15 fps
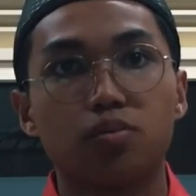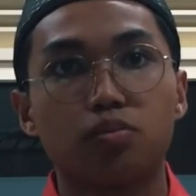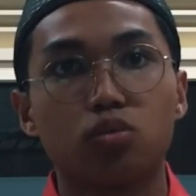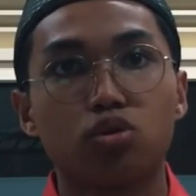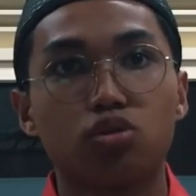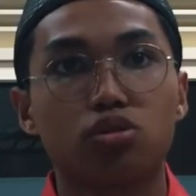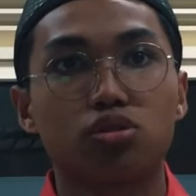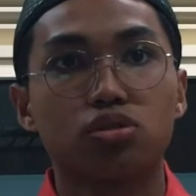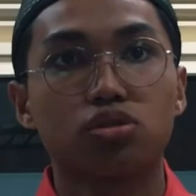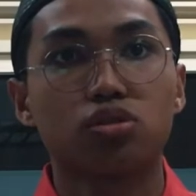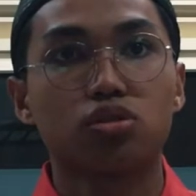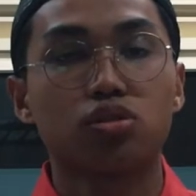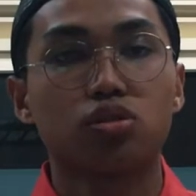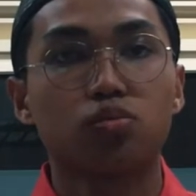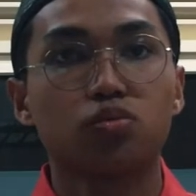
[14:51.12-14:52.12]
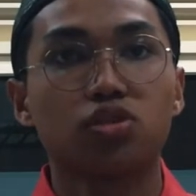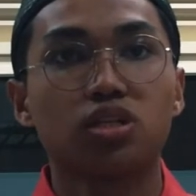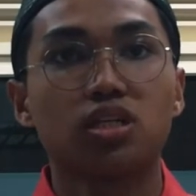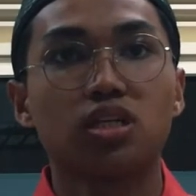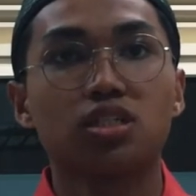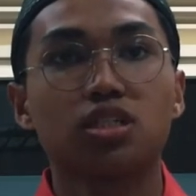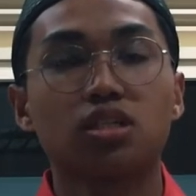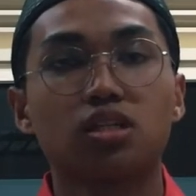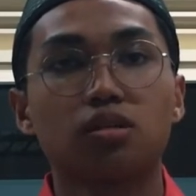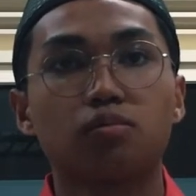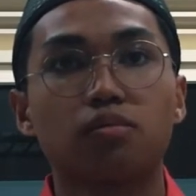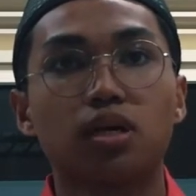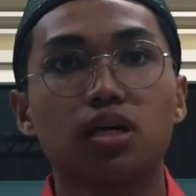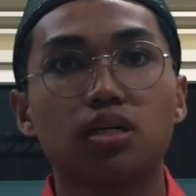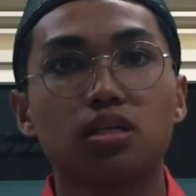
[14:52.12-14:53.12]
Most communication in
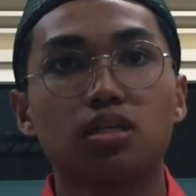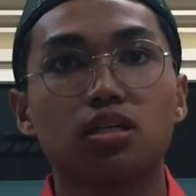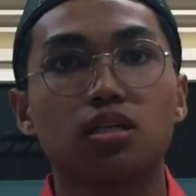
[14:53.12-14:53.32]
mark,